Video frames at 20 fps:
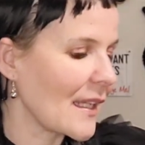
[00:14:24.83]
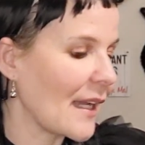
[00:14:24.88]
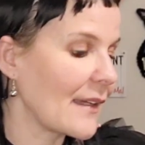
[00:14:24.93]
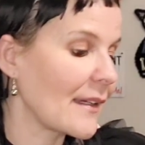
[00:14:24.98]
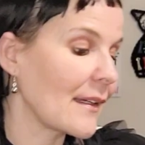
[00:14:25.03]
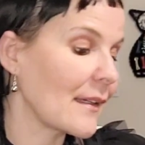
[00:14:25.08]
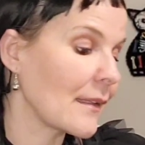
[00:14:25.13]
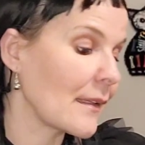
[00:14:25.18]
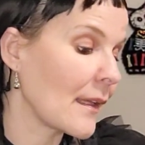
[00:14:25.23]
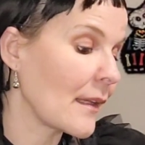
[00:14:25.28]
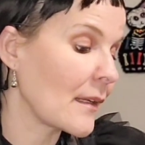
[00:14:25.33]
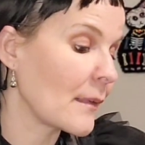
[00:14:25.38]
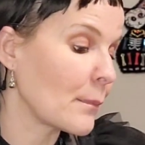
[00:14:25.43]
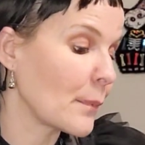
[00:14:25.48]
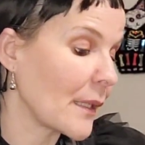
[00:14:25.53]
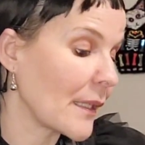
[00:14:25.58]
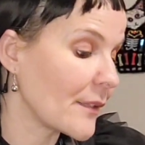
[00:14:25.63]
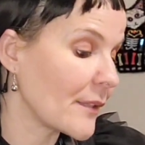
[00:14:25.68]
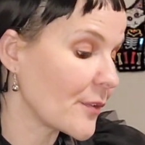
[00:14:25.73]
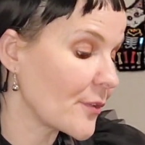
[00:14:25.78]
I got a lot of
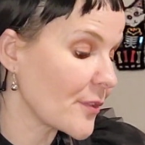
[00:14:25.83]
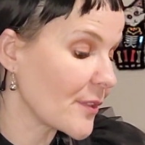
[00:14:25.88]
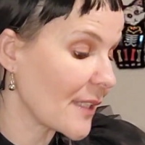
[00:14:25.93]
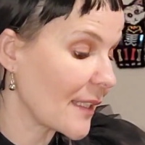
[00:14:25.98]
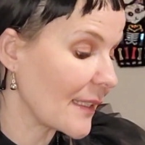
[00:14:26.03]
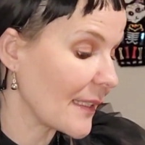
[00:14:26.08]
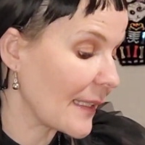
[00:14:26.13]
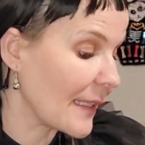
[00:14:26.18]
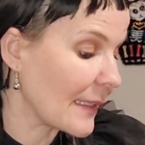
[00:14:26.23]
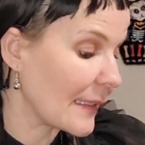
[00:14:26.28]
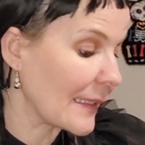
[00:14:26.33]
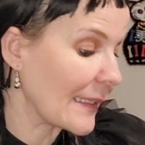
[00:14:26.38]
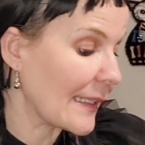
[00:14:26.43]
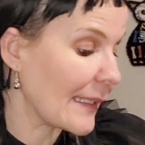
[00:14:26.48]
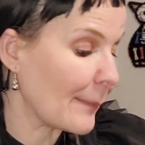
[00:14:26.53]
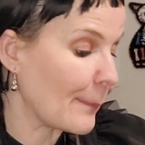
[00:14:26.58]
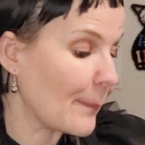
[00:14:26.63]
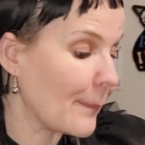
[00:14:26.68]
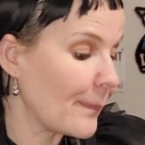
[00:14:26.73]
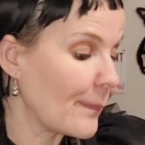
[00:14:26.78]
blenders that need
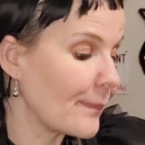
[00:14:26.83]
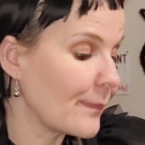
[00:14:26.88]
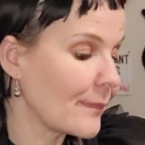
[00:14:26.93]
cleaning.